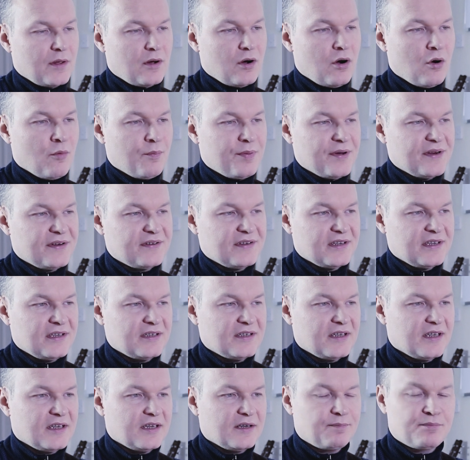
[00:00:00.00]
opened in
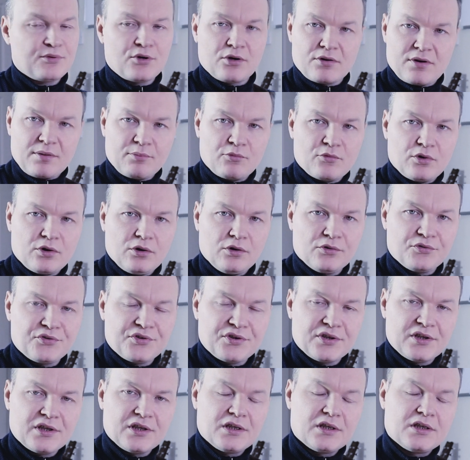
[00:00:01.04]
the program called
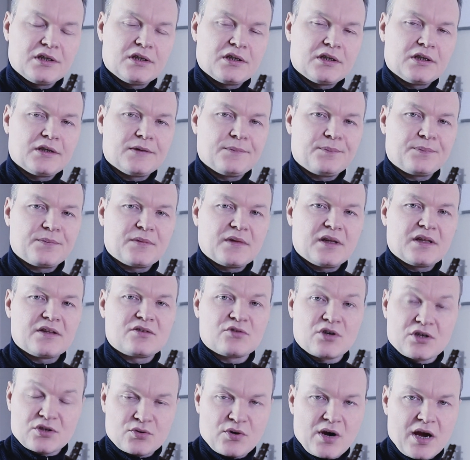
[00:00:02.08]

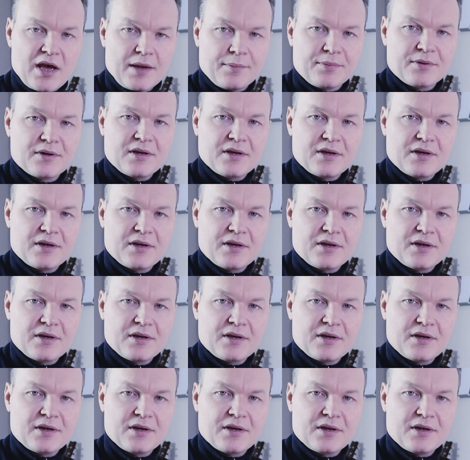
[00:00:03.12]
Transcribe,